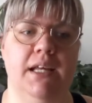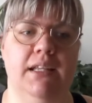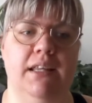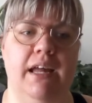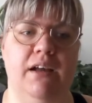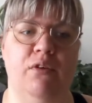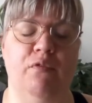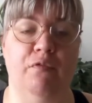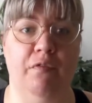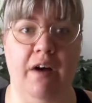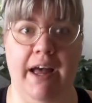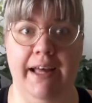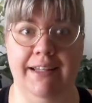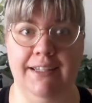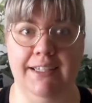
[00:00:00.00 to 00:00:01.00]
like
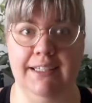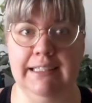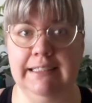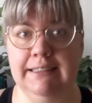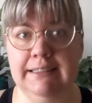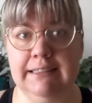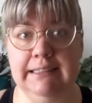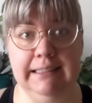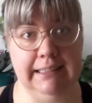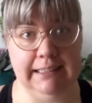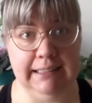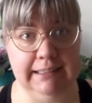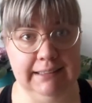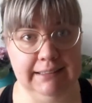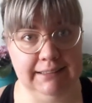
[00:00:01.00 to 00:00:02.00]
violet
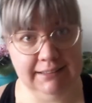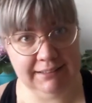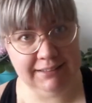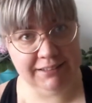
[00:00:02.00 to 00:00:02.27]
linen